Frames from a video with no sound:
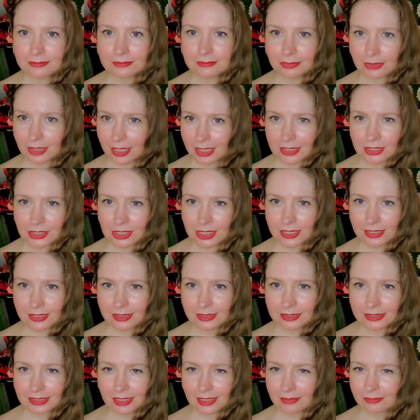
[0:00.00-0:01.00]

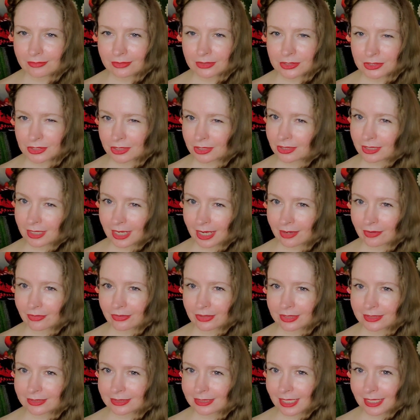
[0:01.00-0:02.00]
projects ever turn
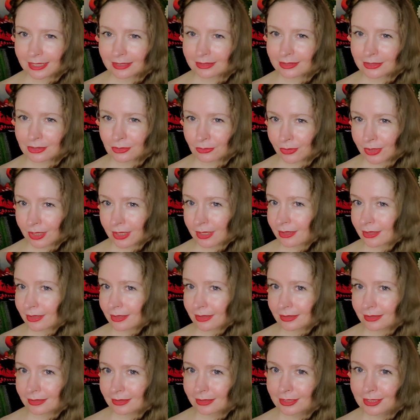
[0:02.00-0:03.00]
out exactly the way
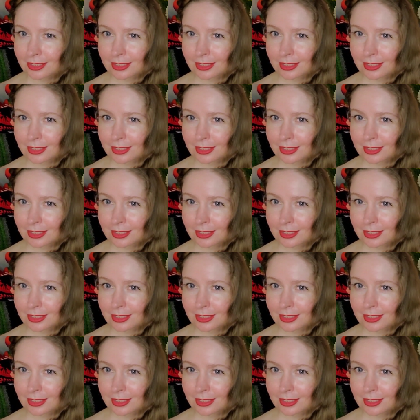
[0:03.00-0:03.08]
that